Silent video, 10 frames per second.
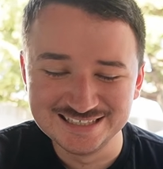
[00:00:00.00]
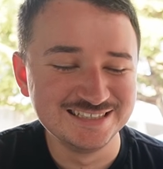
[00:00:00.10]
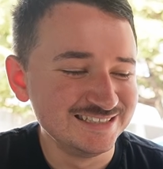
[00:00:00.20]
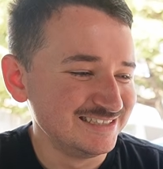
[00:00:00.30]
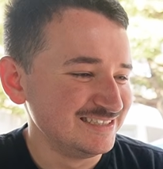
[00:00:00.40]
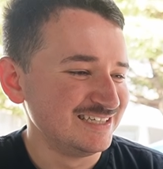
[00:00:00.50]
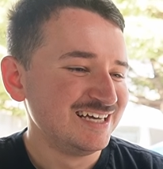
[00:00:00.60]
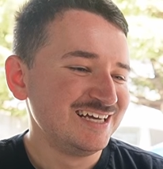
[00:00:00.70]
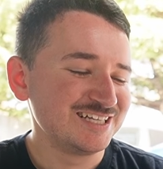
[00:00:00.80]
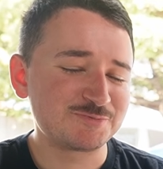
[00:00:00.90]

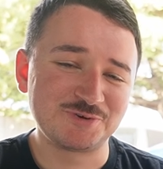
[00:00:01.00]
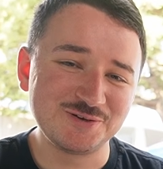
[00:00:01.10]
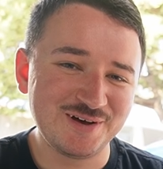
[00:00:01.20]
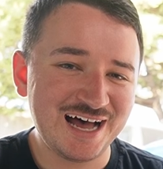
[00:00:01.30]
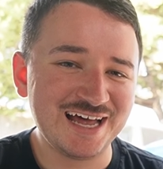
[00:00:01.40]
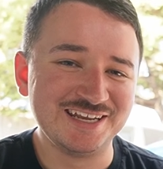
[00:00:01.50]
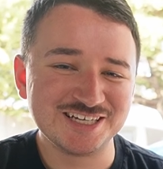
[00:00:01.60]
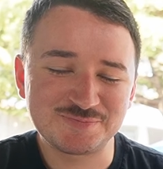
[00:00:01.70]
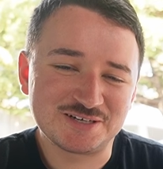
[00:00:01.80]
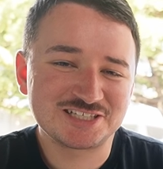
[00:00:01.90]
It's pretty bad,
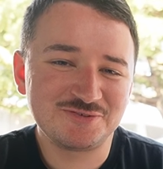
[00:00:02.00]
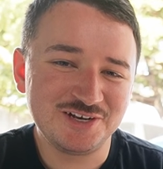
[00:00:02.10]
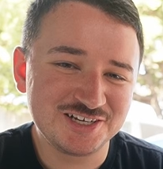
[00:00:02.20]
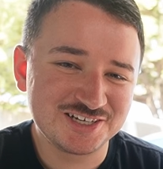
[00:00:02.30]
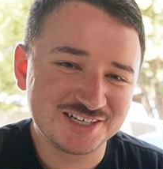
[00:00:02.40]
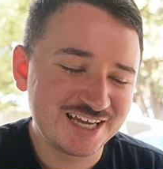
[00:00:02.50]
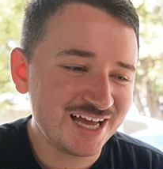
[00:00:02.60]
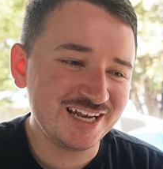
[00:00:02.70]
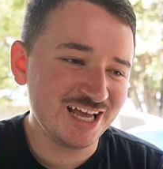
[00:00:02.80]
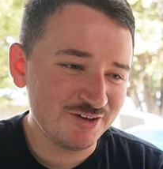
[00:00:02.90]
especially when you can
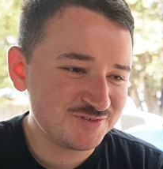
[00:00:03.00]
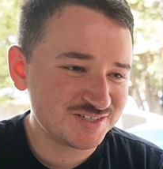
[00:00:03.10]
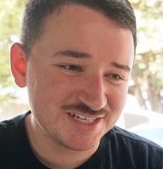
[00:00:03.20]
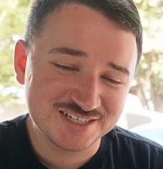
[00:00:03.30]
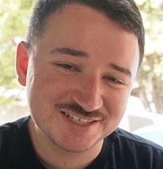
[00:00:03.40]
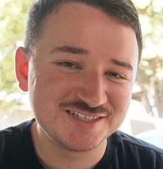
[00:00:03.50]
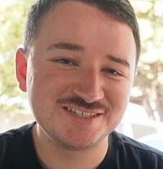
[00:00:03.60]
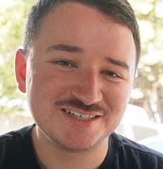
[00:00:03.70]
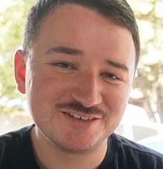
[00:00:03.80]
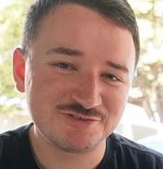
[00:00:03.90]
get
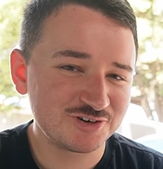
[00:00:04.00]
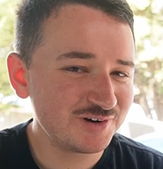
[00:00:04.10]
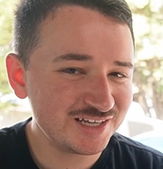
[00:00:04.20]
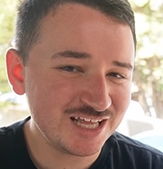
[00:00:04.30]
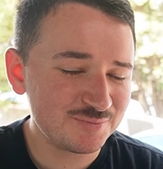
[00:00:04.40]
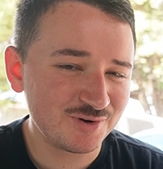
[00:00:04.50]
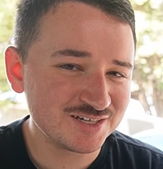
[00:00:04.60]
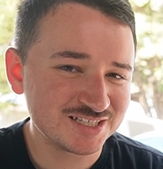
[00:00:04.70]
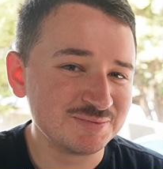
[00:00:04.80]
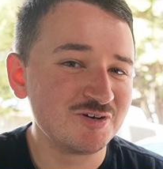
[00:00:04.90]
F6s for around that
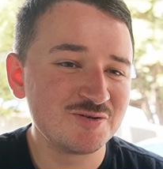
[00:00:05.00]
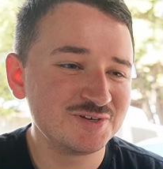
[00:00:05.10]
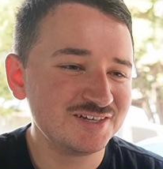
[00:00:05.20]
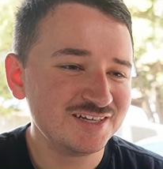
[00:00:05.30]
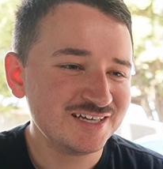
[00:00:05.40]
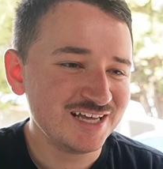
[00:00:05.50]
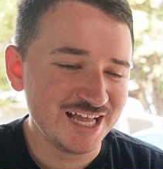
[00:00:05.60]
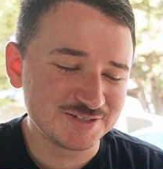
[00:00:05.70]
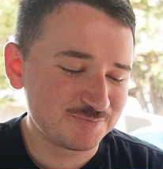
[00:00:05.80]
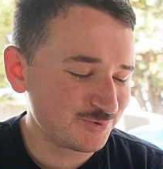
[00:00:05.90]
price at the moment.
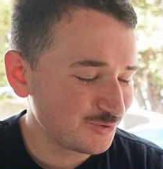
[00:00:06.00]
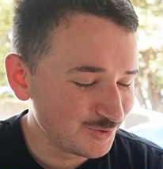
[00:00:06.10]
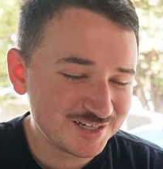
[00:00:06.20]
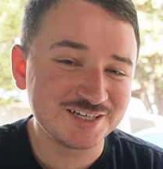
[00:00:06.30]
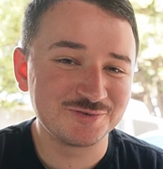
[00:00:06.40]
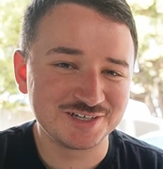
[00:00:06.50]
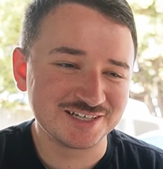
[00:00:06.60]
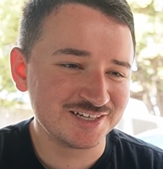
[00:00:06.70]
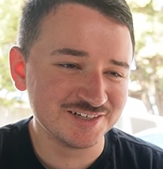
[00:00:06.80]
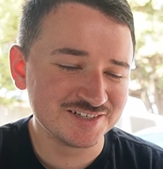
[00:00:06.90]
It's pretty
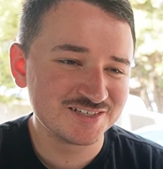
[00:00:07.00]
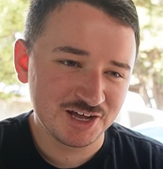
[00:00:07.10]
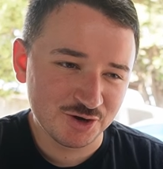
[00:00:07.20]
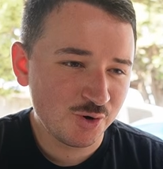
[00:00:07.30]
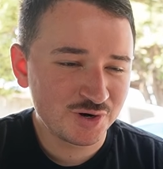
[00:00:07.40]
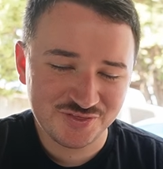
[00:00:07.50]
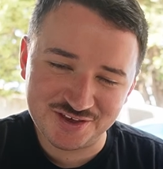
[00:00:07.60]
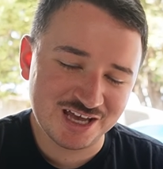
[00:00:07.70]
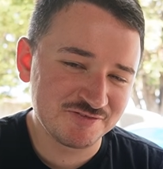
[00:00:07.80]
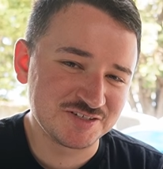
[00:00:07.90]
ridiculous. And I already
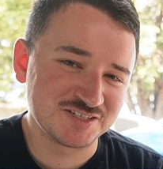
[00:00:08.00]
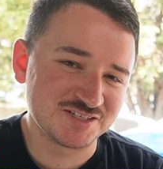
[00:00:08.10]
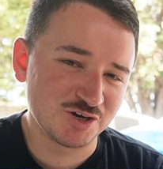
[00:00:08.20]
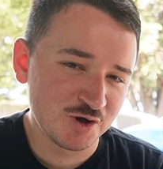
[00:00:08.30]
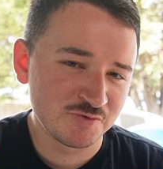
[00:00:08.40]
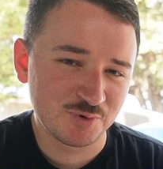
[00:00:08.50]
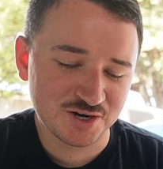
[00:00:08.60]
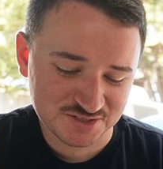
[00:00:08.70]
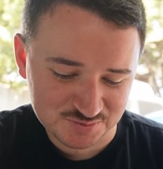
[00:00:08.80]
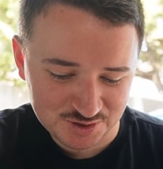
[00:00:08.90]
think F6s are
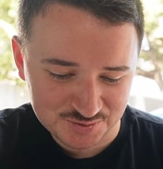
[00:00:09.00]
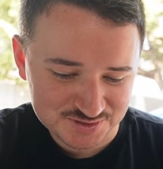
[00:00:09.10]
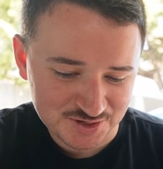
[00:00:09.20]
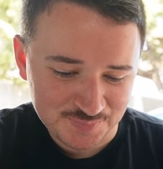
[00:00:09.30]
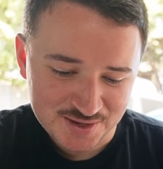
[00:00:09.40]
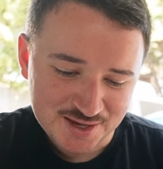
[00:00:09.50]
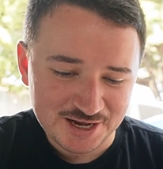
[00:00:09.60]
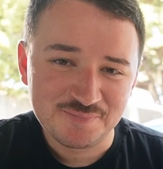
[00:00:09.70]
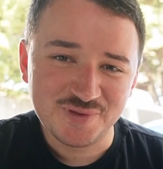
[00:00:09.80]
overpriced as well. So yeah.